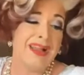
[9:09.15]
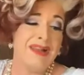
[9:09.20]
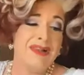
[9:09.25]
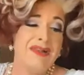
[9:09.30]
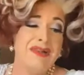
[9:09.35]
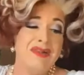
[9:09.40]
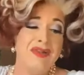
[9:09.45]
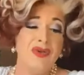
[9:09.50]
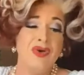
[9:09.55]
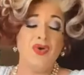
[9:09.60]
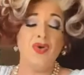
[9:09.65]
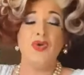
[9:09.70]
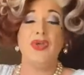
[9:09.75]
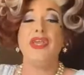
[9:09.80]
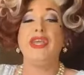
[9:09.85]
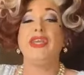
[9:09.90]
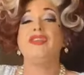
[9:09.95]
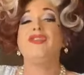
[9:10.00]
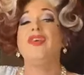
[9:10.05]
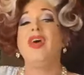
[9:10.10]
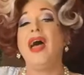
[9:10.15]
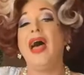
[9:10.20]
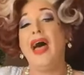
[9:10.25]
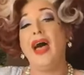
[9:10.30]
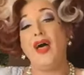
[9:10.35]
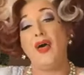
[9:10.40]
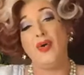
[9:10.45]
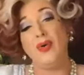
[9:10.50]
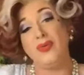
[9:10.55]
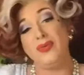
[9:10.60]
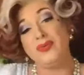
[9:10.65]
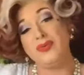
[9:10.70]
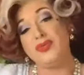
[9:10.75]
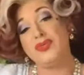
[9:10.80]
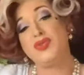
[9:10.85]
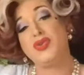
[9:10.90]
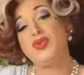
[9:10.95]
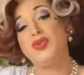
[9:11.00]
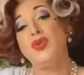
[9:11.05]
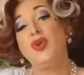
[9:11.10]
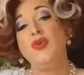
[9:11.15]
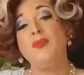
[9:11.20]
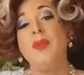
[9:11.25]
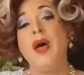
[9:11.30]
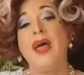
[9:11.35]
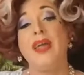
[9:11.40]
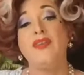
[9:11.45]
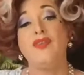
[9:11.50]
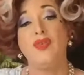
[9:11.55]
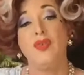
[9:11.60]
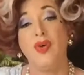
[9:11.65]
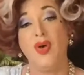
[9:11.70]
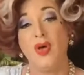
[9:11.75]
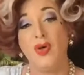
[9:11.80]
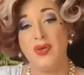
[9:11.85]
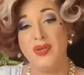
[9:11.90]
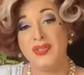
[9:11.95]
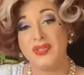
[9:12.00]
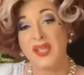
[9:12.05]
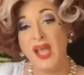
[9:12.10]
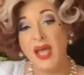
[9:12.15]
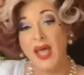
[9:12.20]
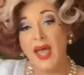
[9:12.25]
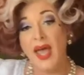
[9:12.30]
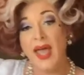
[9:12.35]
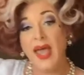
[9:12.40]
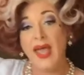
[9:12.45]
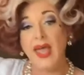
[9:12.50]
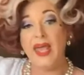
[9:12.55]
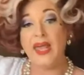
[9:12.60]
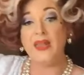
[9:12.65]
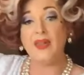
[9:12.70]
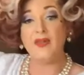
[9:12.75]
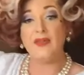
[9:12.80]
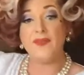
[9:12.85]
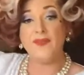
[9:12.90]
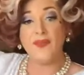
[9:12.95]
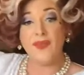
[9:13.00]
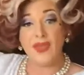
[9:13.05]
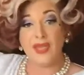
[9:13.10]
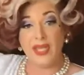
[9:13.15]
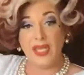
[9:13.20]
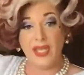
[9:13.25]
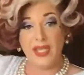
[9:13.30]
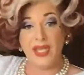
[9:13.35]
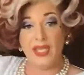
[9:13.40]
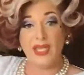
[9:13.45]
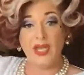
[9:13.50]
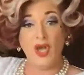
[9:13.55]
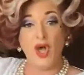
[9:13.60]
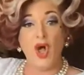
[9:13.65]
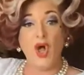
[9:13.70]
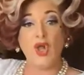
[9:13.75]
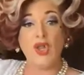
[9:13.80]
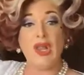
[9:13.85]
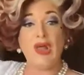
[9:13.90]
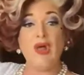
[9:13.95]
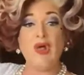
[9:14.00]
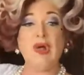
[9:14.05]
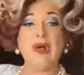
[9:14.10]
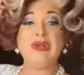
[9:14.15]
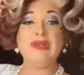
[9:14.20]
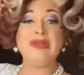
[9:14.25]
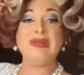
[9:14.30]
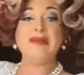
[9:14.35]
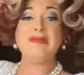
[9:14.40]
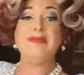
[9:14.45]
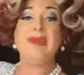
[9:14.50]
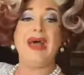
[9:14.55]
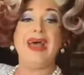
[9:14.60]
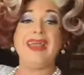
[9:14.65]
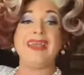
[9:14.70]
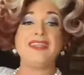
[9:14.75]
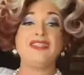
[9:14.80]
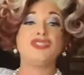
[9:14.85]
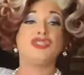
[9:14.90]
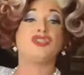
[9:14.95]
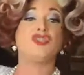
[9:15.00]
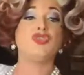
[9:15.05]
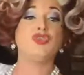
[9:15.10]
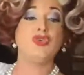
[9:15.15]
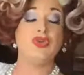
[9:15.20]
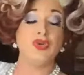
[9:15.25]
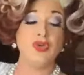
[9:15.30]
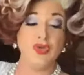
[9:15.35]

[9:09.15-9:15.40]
Louis down to my drawers, LV all on my shoes.